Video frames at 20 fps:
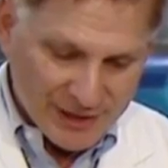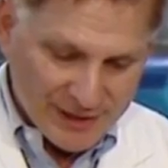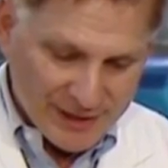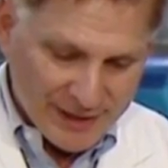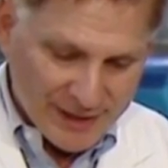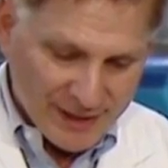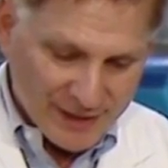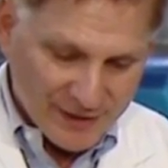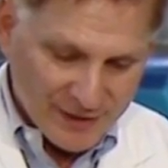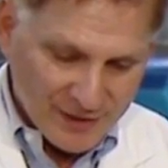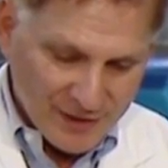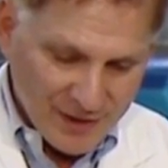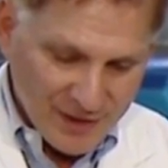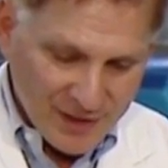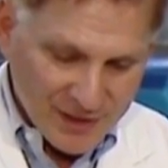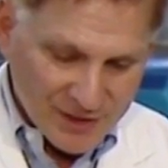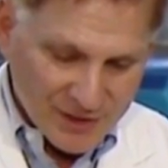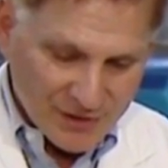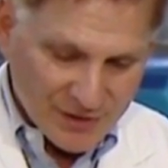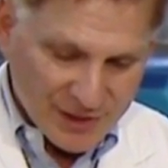in there
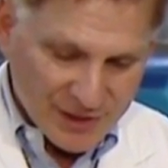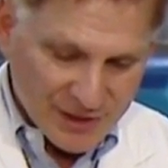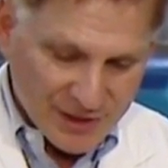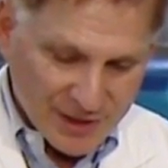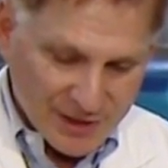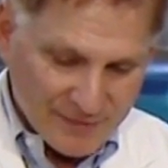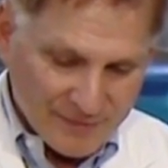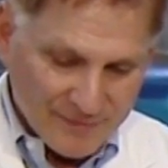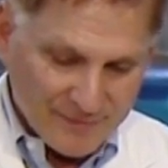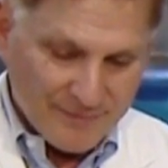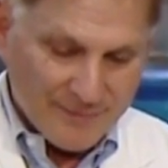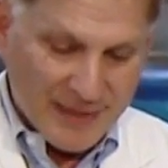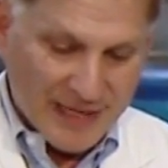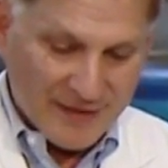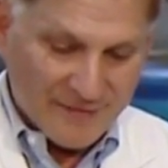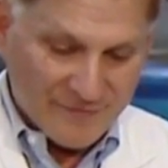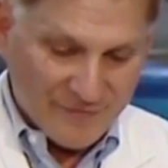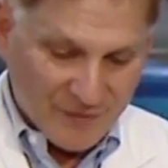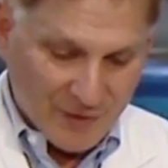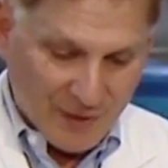so that you can
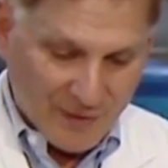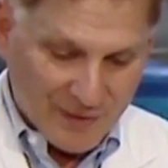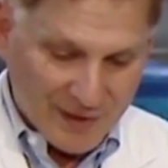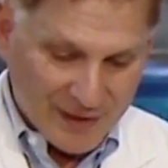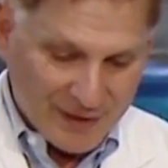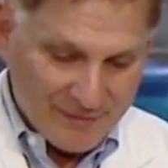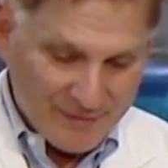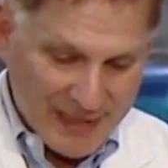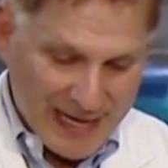bend forward and